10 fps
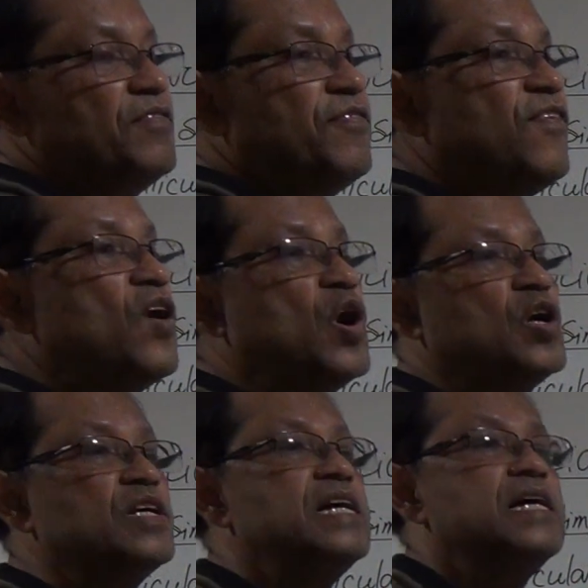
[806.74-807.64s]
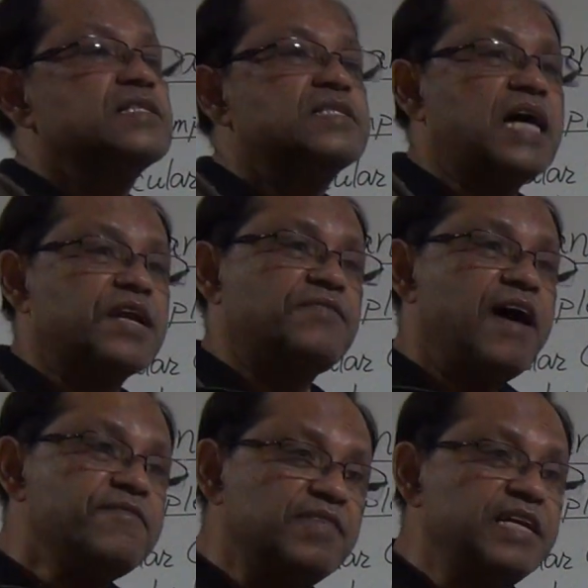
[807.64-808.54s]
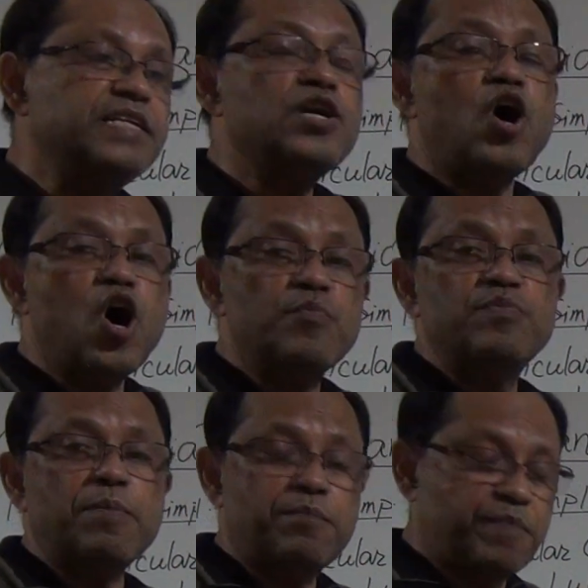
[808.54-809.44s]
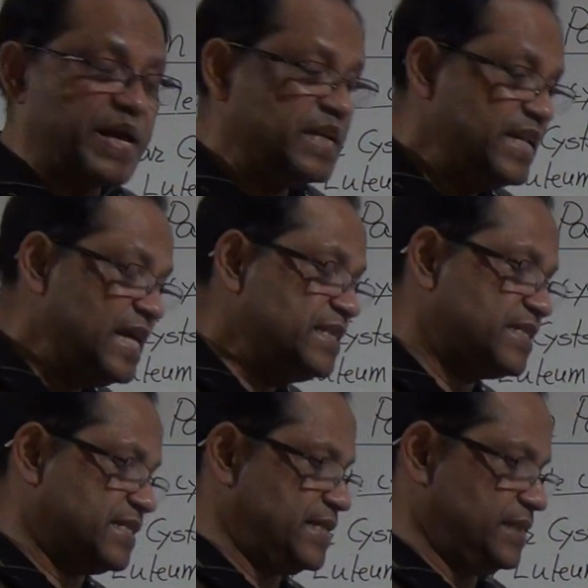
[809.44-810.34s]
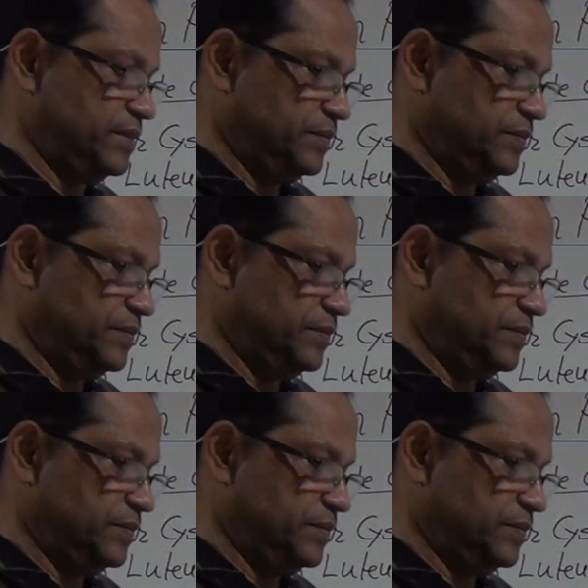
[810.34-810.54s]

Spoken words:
for survivability of the pregnancy